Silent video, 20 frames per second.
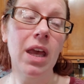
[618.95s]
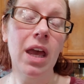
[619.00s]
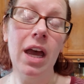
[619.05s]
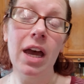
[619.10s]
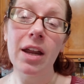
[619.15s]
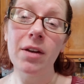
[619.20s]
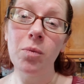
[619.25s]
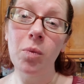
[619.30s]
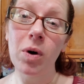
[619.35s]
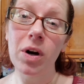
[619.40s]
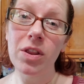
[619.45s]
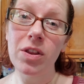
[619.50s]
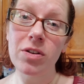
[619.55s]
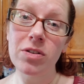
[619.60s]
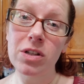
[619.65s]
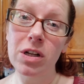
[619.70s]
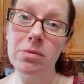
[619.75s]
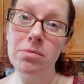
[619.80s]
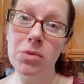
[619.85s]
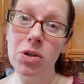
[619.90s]
And one of those
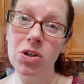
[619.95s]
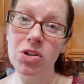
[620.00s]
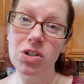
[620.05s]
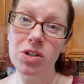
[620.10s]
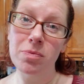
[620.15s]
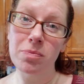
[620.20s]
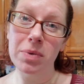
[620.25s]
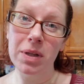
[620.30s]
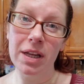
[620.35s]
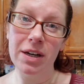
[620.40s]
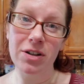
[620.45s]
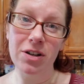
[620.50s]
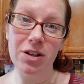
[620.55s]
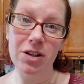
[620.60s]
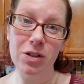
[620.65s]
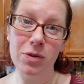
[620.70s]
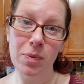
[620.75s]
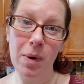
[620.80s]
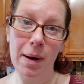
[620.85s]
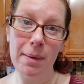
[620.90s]
emulsion
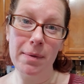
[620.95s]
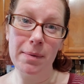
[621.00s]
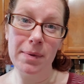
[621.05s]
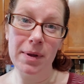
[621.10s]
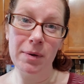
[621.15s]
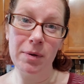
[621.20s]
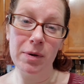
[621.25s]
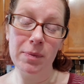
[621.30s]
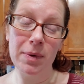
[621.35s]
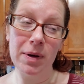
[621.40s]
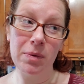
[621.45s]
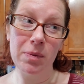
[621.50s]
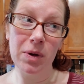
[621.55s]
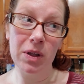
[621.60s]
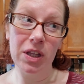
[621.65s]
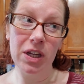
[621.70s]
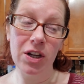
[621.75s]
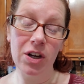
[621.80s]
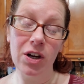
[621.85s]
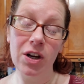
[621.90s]
blenders probably would be
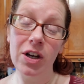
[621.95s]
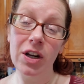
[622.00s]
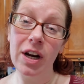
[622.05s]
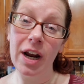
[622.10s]
really good.